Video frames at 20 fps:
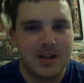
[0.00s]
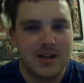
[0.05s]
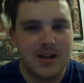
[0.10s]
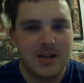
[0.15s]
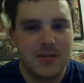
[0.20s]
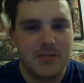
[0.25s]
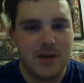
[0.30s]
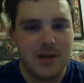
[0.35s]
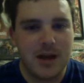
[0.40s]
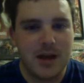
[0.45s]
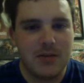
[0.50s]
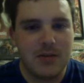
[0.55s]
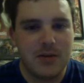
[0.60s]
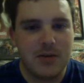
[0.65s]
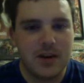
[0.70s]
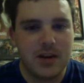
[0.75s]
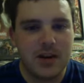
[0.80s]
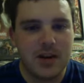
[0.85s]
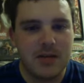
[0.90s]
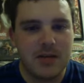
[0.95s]
But when
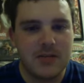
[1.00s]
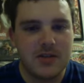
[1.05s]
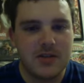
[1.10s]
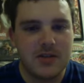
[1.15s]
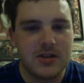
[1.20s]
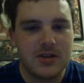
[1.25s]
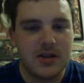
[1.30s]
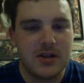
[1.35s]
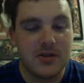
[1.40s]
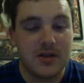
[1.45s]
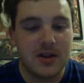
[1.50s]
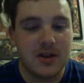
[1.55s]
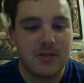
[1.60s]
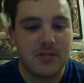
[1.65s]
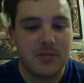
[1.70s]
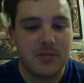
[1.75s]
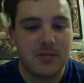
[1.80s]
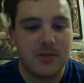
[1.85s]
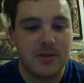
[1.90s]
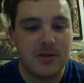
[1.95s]
it comes to, if they're
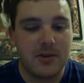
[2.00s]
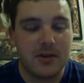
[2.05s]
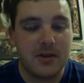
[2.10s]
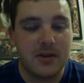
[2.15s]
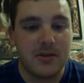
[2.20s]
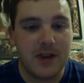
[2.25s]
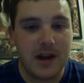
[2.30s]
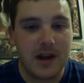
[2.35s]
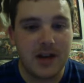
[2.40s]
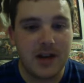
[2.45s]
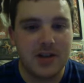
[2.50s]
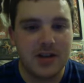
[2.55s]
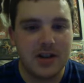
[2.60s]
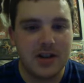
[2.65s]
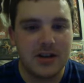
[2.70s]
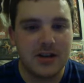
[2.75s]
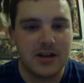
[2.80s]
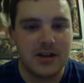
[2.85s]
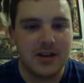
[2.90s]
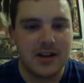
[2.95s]
both going to fight each
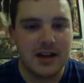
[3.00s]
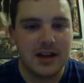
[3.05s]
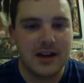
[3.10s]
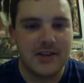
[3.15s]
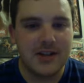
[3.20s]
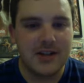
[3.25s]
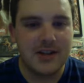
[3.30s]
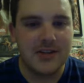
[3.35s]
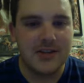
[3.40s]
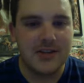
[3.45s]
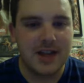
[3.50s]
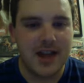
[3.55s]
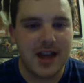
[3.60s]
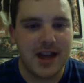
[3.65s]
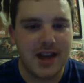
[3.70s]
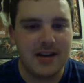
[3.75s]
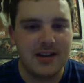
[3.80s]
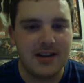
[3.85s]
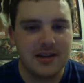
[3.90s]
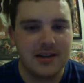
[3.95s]
other, I'd have to give it to
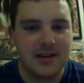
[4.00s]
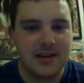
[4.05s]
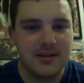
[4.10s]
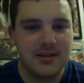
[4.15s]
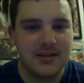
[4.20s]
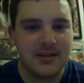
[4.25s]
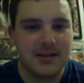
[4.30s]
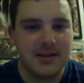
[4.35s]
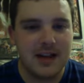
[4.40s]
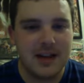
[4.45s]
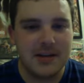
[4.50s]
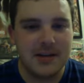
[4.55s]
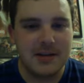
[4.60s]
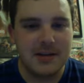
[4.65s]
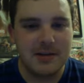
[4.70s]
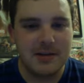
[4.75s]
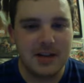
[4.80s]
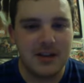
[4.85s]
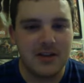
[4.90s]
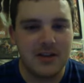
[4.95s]
Ed. As
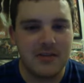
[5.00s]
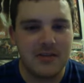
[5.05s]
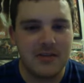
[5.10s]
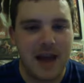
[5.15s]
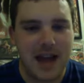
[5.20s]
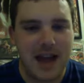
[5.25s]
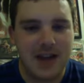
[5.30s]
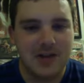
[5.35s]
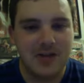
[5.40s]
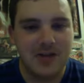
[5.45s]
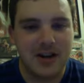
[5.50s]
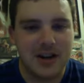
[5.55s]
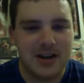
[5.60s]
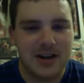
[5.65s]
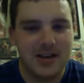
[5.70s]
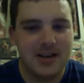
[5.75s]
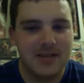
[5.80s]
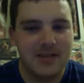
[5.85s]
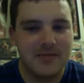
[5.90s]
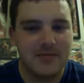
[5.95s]
much as I love Patrick,
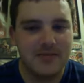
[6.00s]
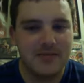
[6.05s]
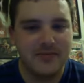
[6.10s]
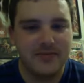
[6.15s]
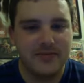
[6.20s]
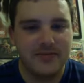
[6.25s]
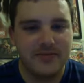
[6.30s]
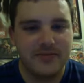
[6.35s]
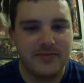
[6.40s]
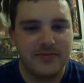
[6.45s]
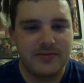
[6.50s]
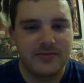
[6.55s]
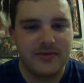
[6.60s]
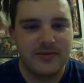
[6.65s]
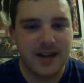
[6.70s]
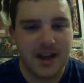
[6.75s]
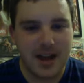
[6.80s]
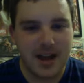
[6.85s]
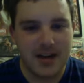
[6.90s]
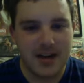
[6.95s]

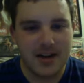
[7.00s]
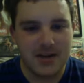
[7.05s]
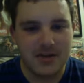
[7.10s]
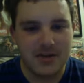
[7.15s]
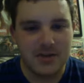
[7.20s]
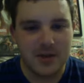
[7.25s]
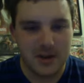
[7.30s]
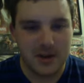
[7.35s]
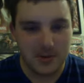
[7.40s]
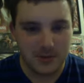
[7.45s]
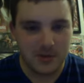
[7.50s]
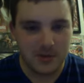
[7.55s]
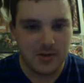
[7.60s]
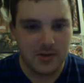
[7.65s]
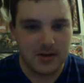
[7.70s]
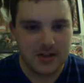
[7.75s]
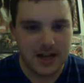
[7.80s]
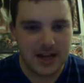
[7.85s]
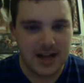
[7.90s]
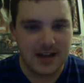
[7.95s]
Ed
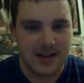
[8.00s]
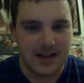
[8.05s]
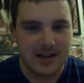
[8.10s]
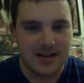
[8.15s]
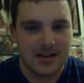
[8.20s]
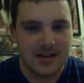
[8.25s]
would take it.